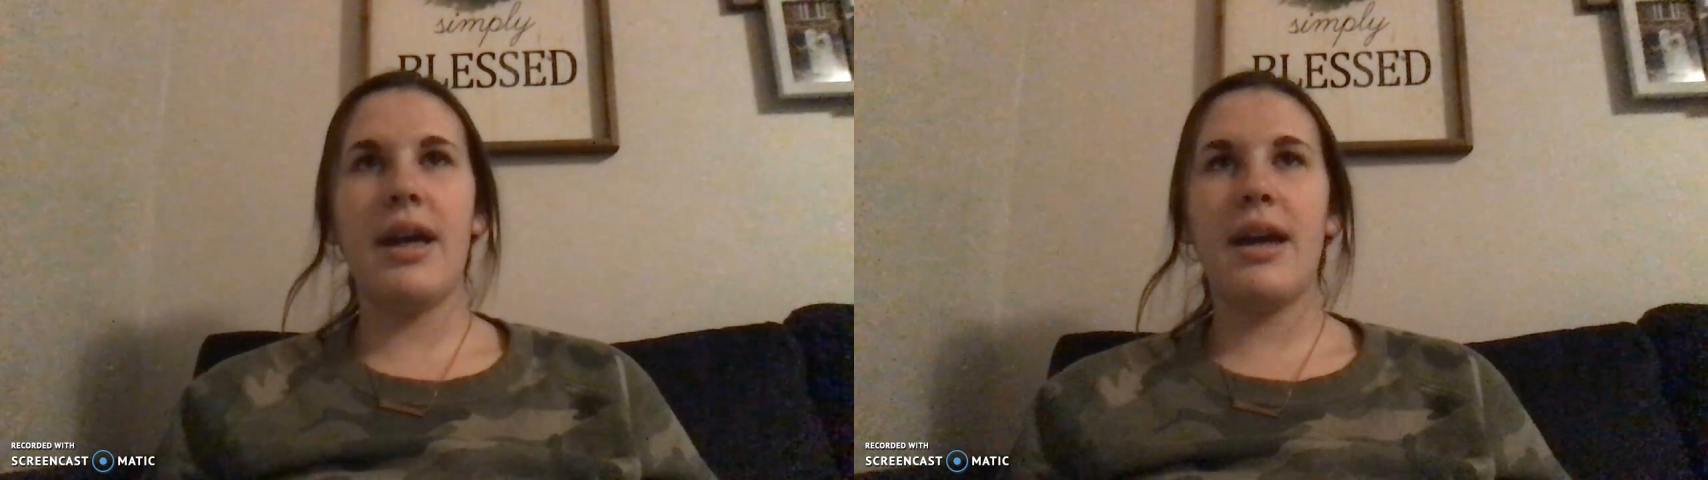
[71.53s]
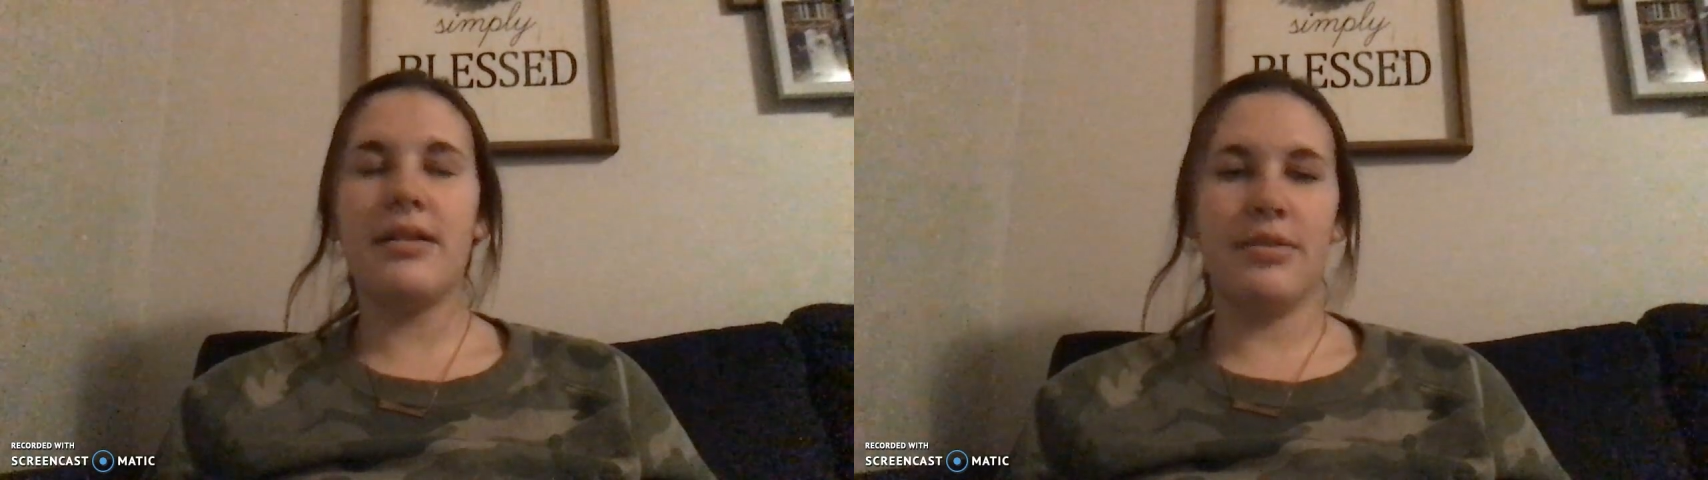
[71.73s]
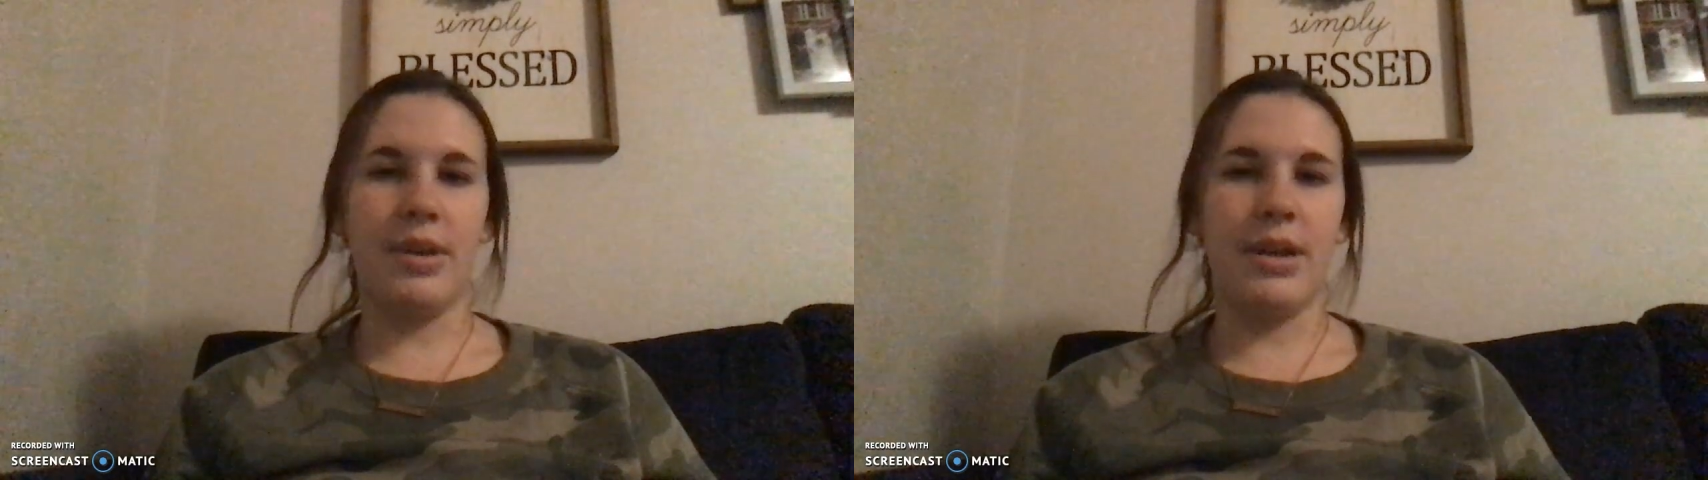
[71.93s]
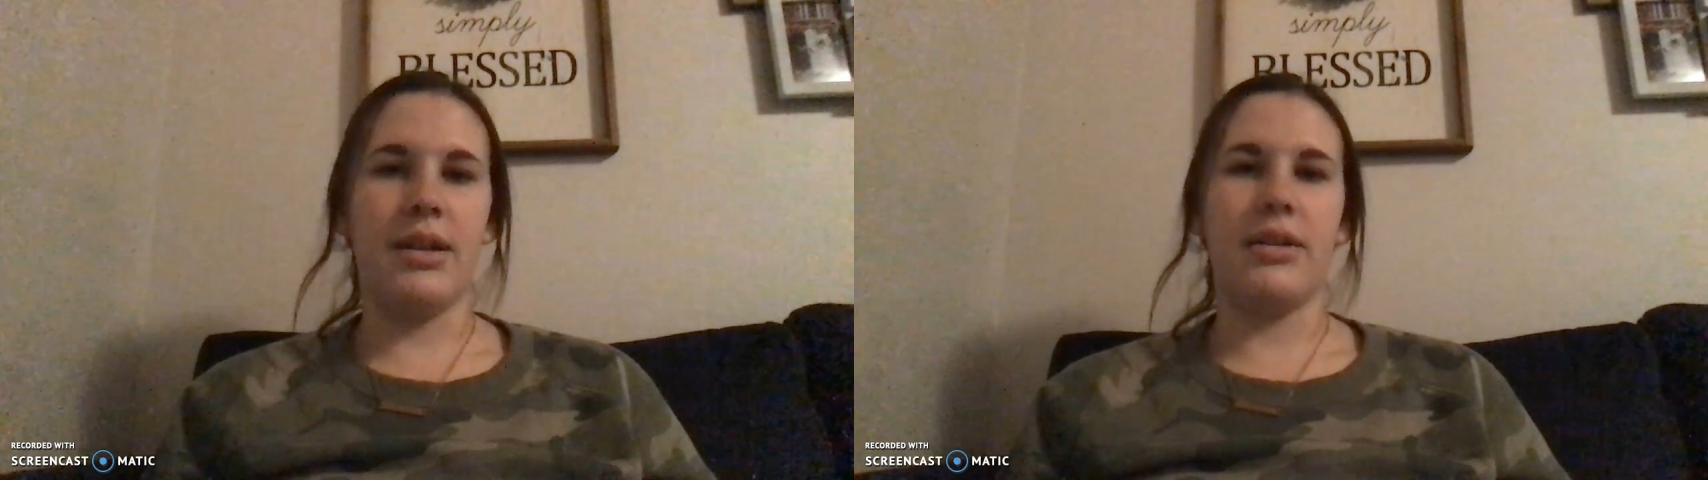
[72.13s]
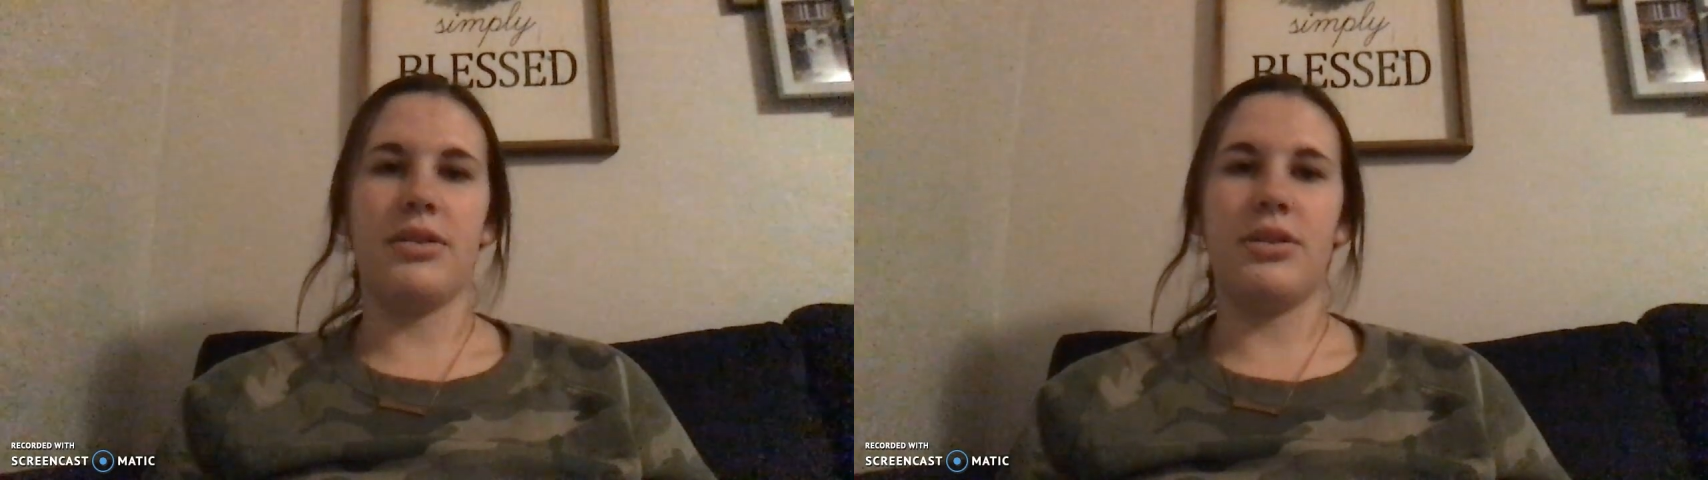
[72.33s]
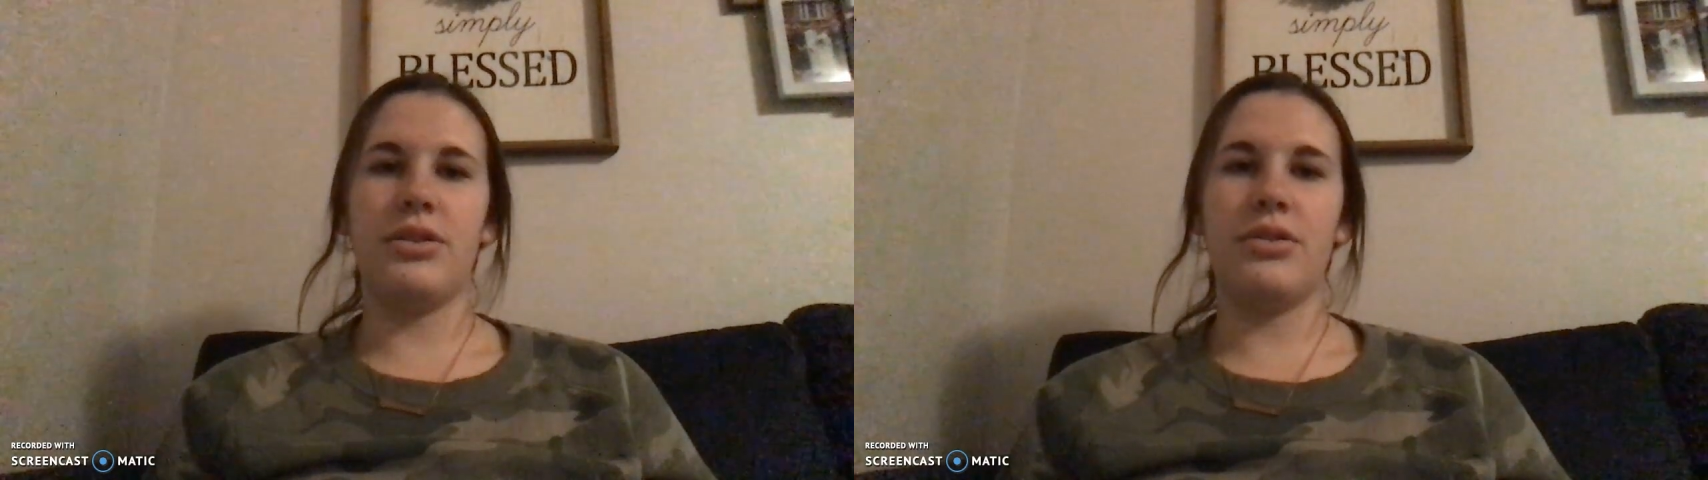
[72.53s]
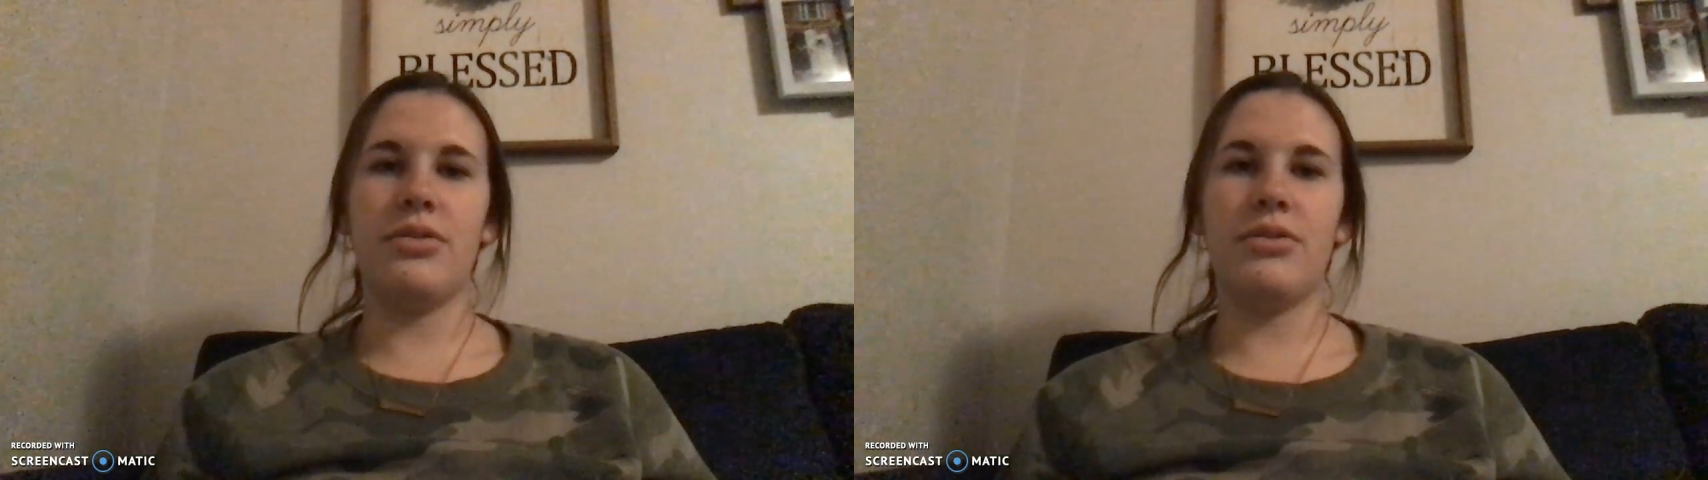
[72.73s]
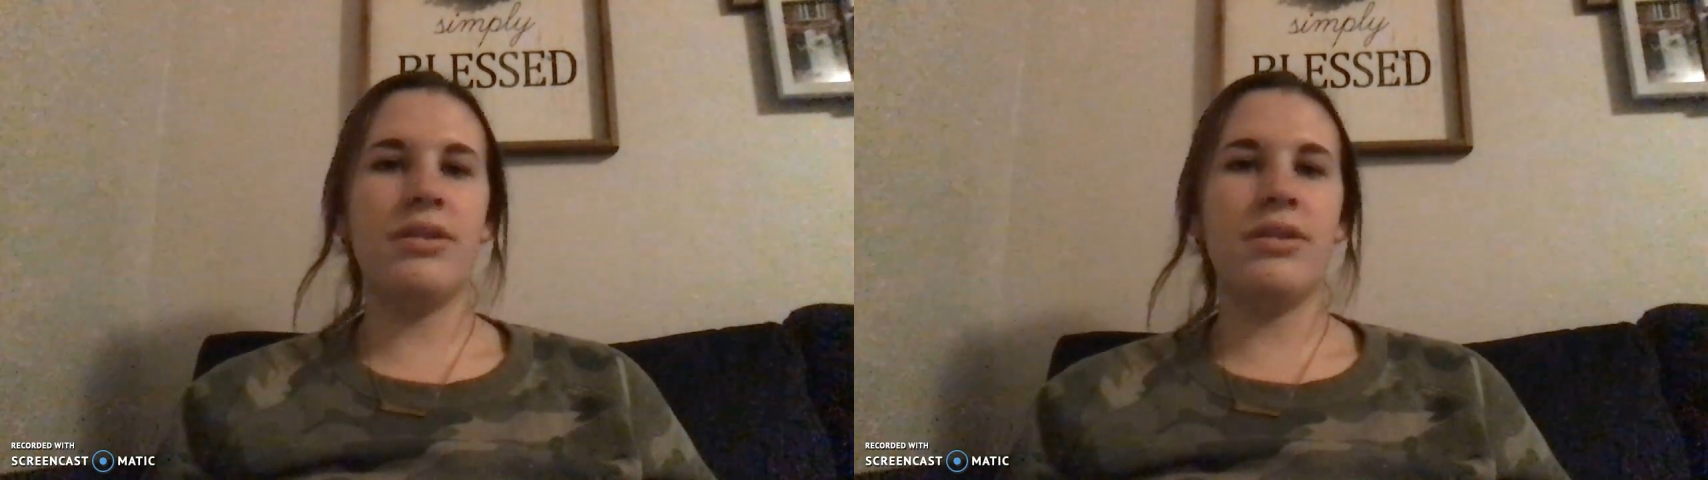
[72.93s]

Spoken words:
acclimating to